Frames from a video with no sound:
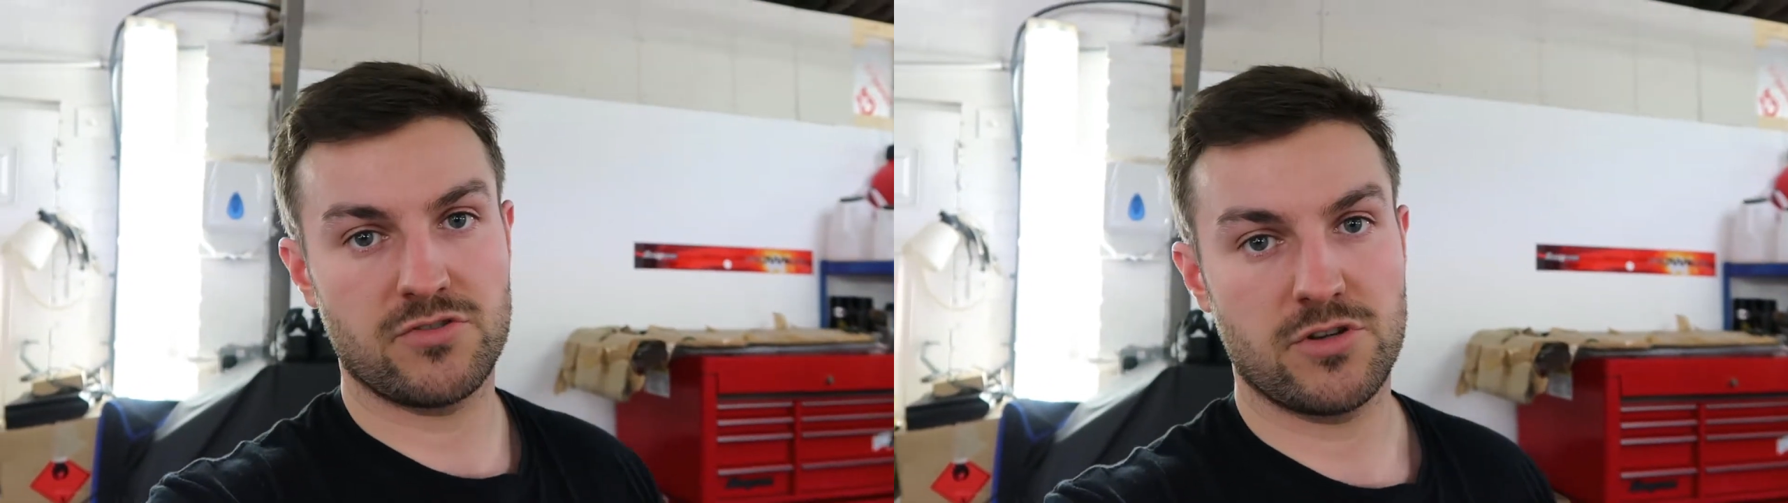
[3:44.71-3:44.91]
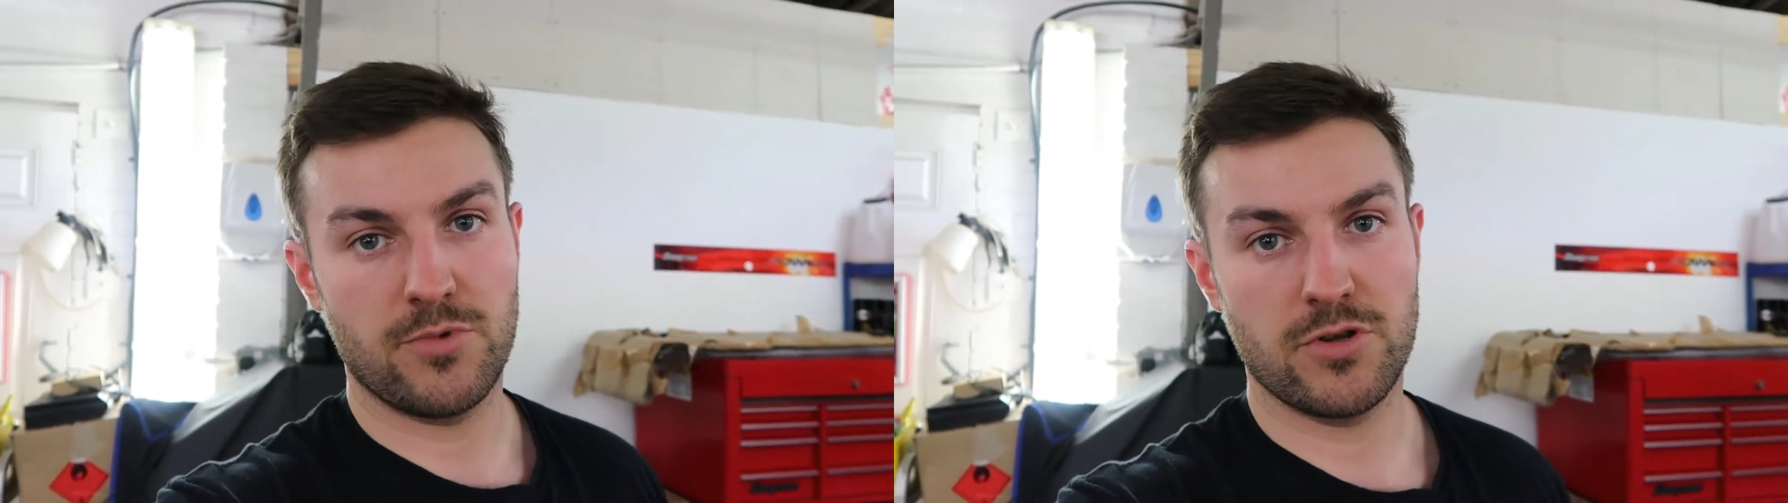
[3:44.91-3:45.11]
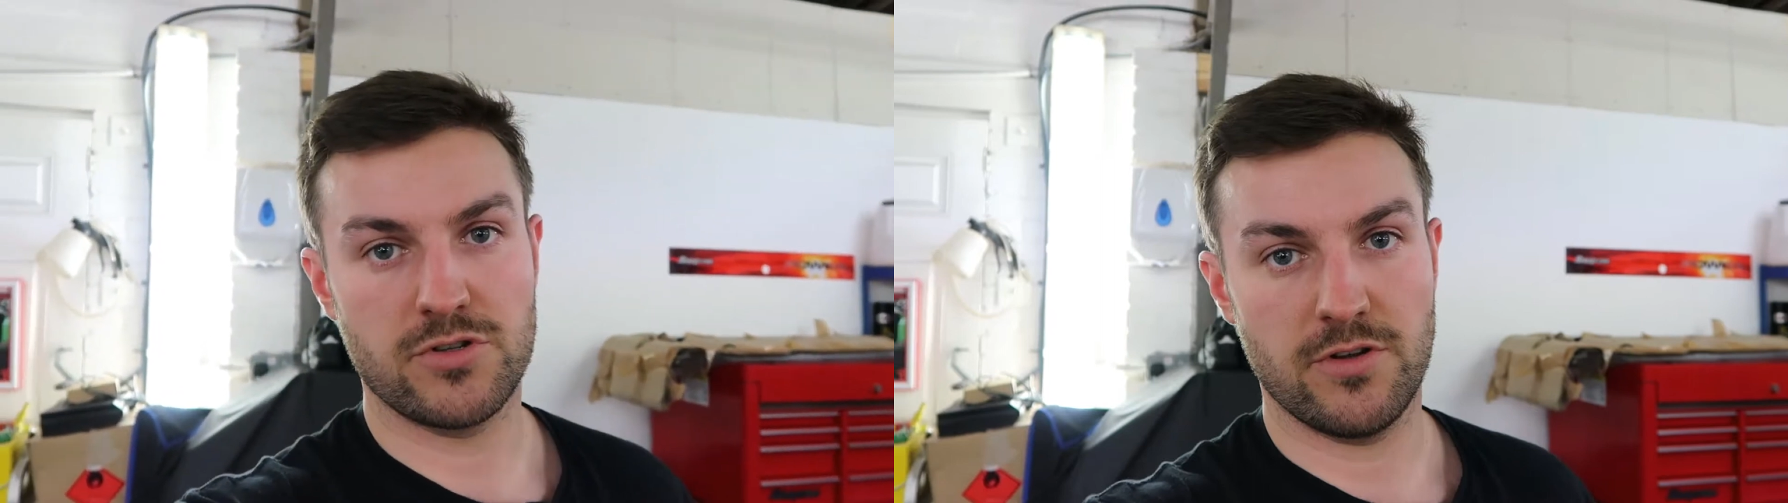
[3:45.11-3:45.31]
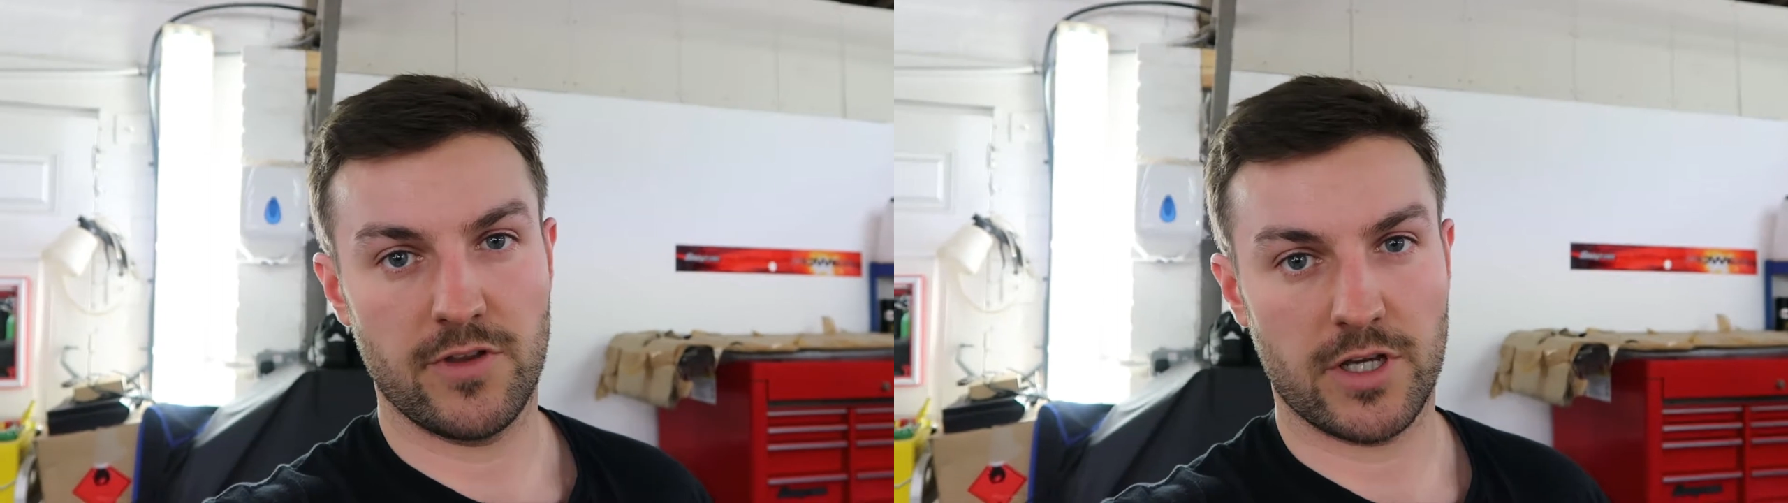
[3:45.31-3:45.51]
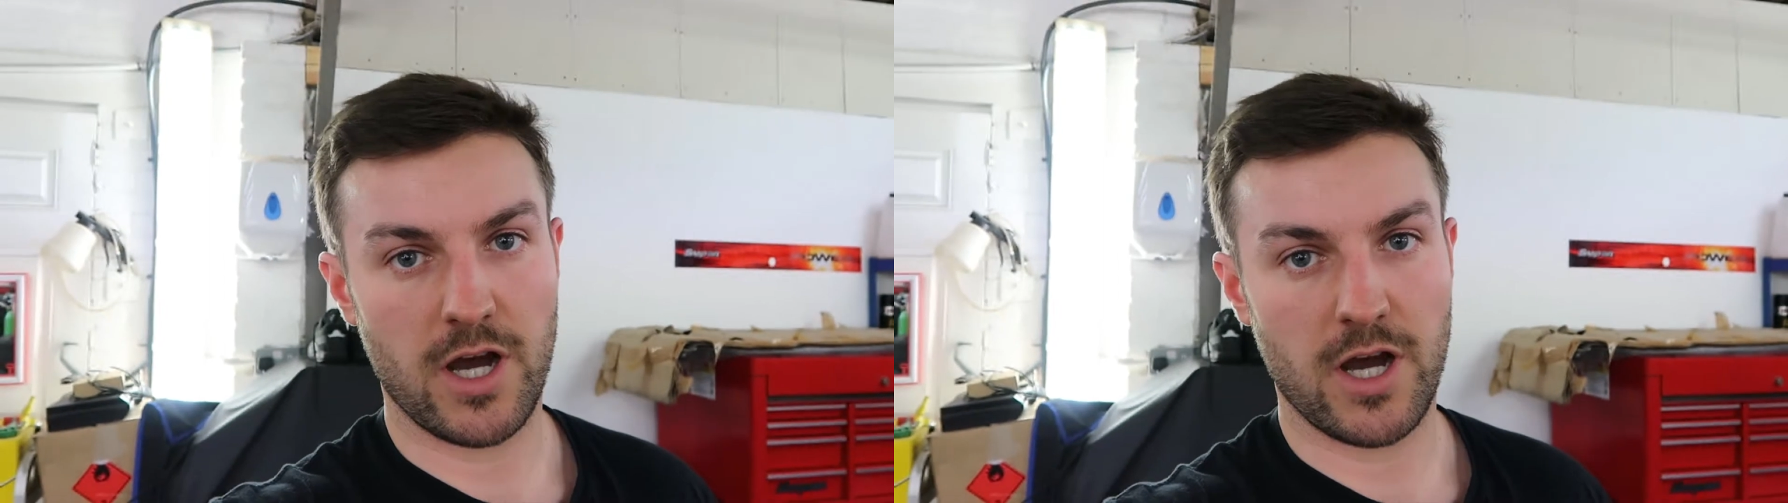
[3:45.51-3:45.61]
distribution of the